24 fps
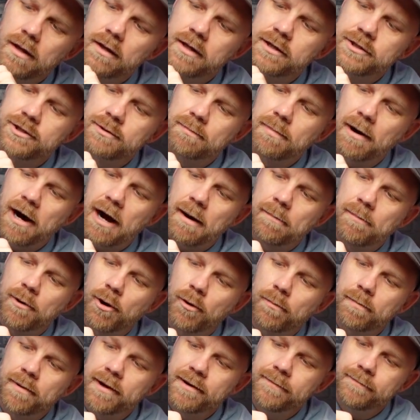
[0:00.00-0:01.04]
that you pop
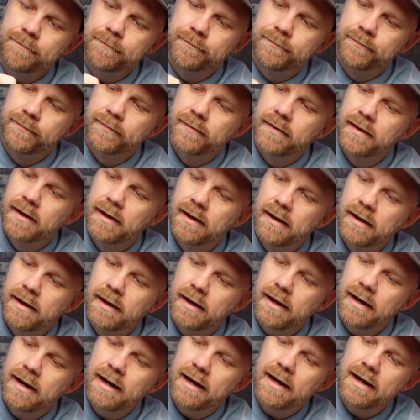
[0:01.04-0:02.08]
open,
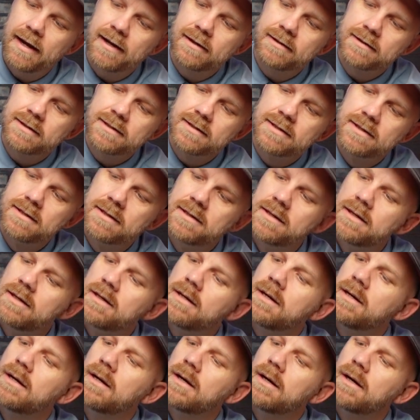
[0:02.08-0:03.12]
and
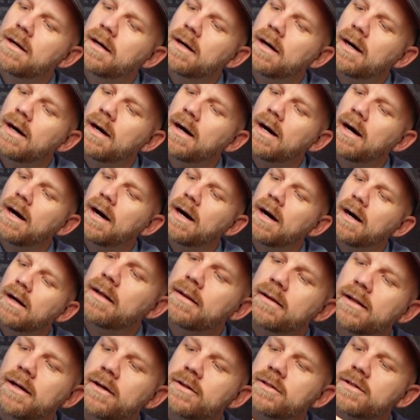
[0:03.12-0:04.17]

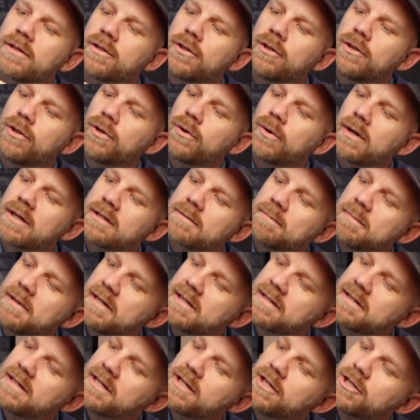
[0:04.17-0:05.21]
there's
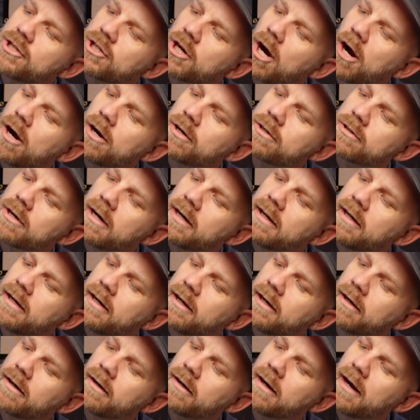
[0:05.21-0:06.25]
USB-C charge right
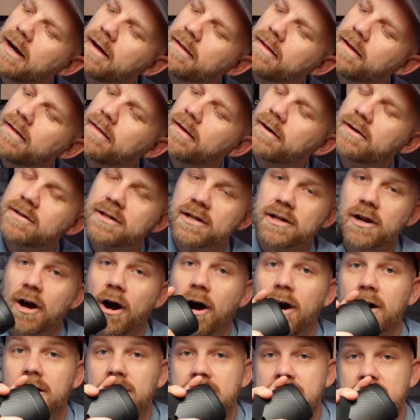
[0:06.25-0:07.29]
here, and then there's an
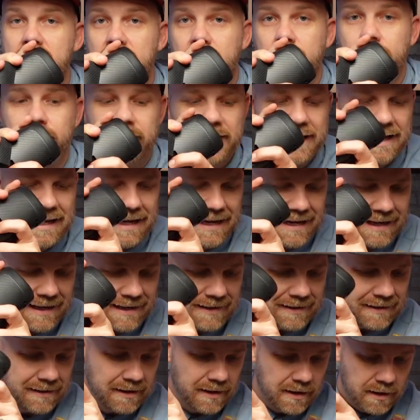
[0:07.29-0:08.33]
auxiliary
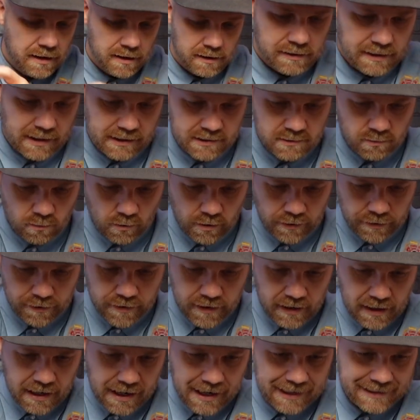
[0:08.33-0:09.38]
in. That's one
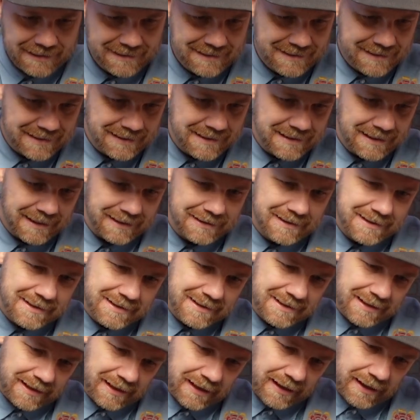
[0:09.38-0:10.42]
thing I did not
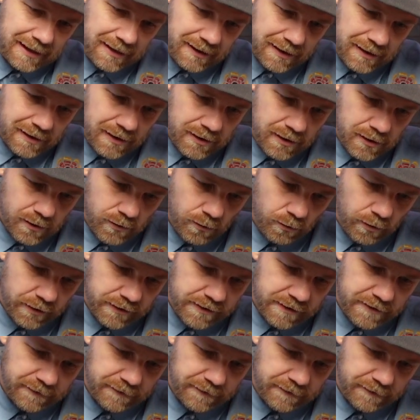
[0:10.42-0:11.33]
see with